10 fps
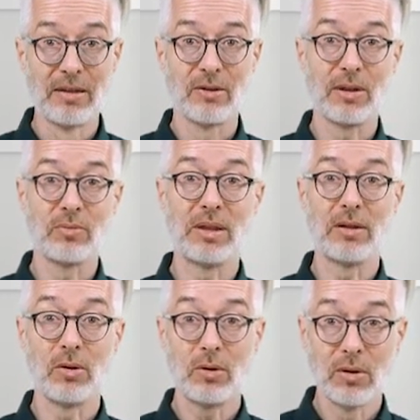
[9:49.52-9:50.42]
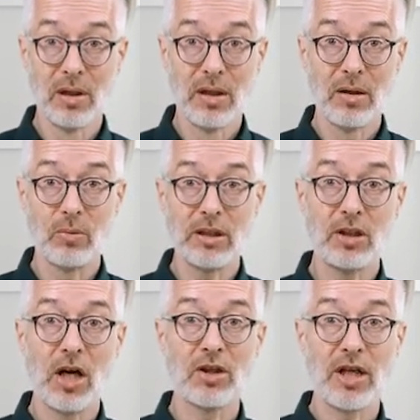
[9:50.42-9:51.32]
so that we know
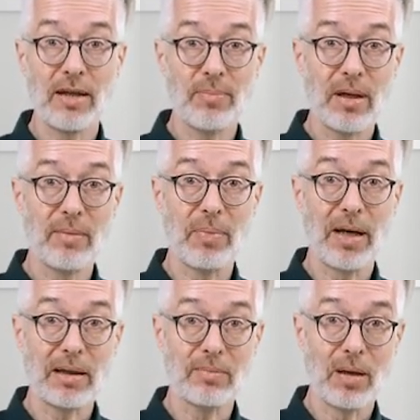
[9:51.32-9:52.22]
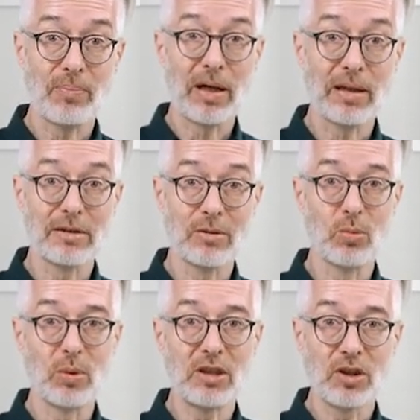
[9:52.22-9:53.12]
which shape applies
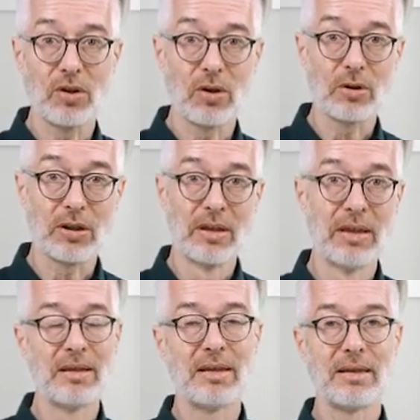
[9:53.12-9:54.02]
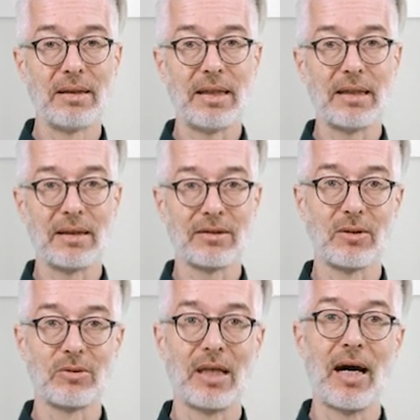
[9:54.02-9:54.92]
to which node in the data.
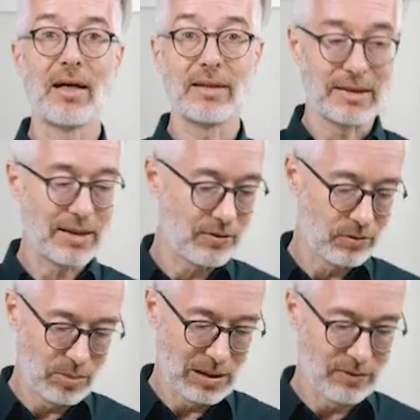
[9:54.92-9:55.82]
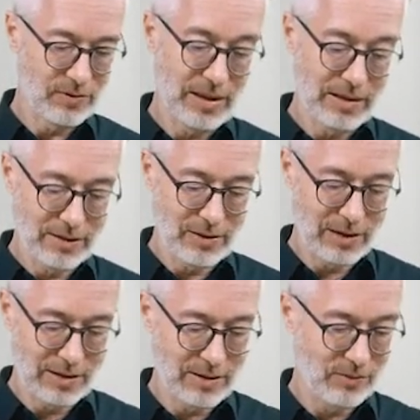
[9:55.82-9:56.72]
So targets have to be defined. So
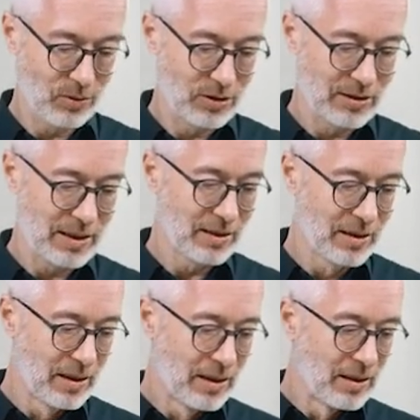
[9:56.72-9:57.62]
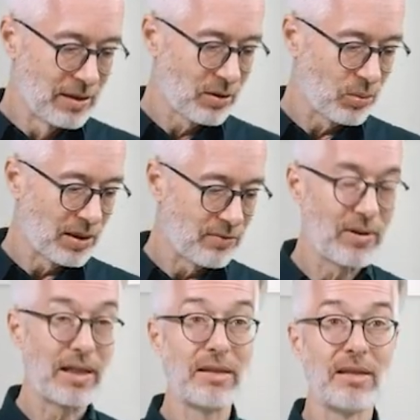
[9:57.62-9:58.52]
that's the first thing. So we
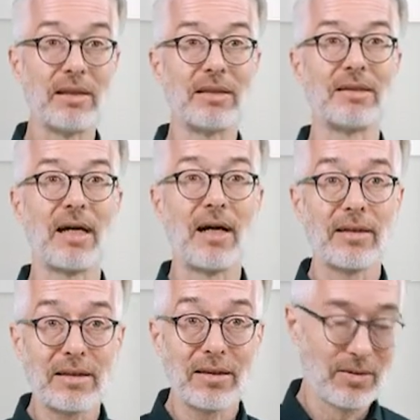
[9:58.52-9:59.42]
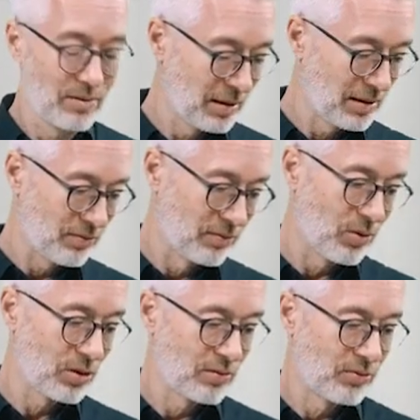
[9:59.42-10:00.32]
define here a target at
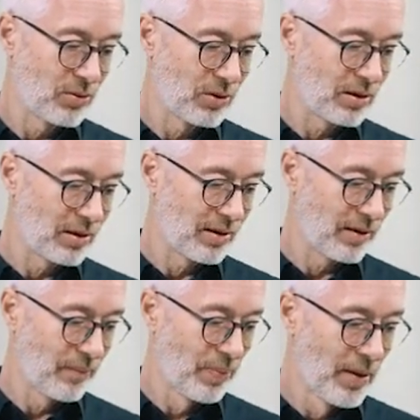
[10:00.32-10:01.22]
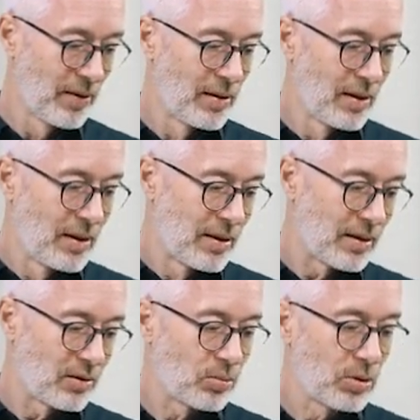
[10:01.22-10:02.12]
first for uh,
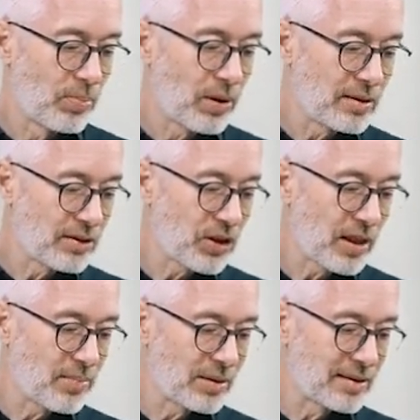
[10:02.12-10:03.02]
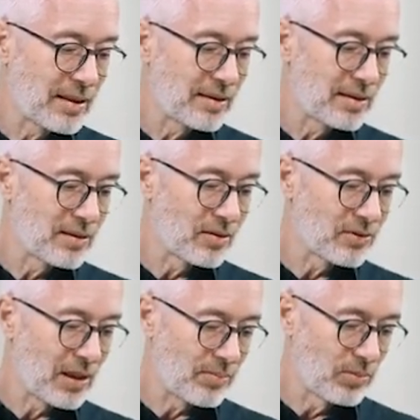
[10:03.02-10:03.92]
the Nobel Prize shape and say this is
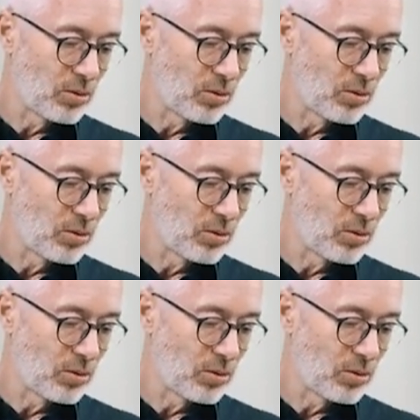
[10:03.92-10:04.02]
of type